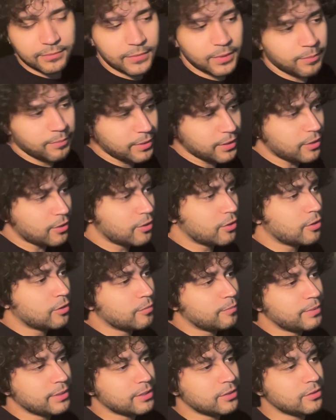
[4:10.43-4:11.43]
big
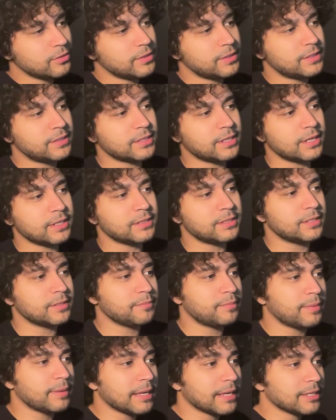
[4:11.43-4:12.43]
old, big old disgusting
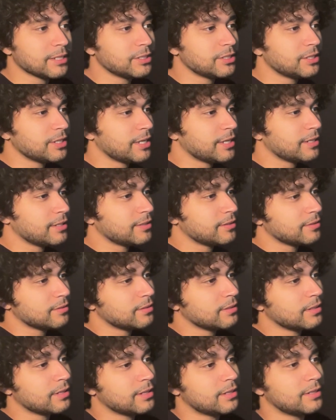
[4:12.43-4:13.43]
bag of shit,
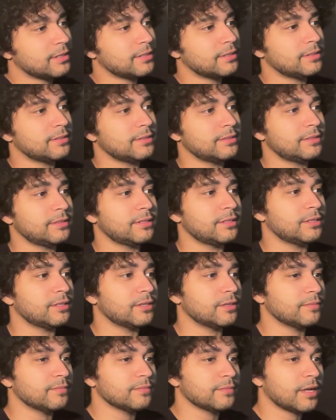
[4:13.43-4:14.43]
and you
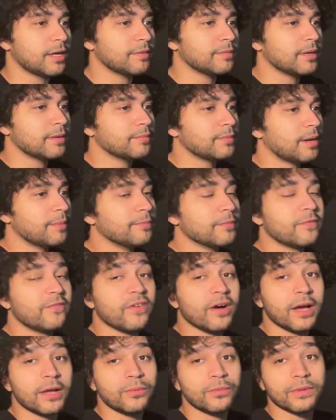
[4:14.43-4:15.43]
know I'm I'm
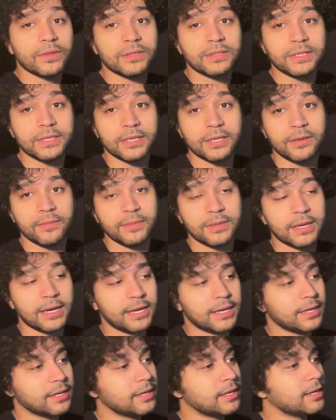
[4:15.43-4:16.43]
fine with seeing him
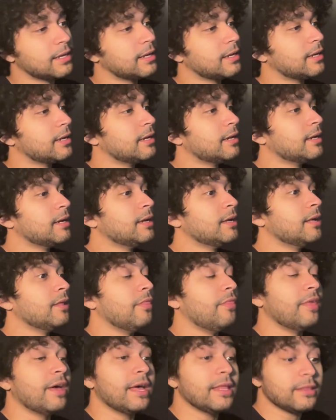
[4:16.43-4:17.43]
die.
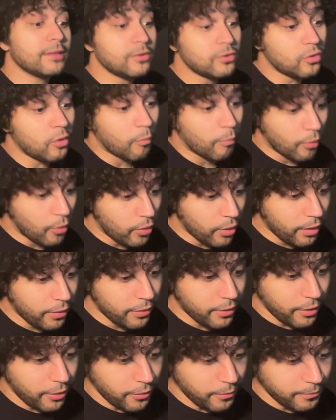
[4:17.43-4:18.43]
That little boy
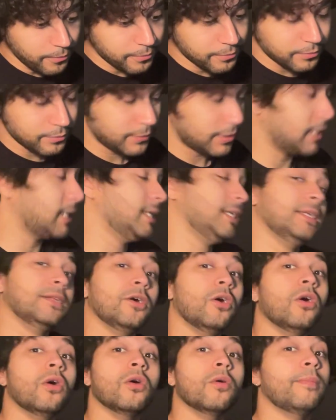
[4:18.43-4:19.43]
though can eat a
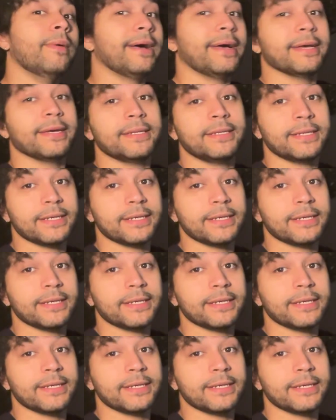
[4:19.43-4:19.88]
whole bag of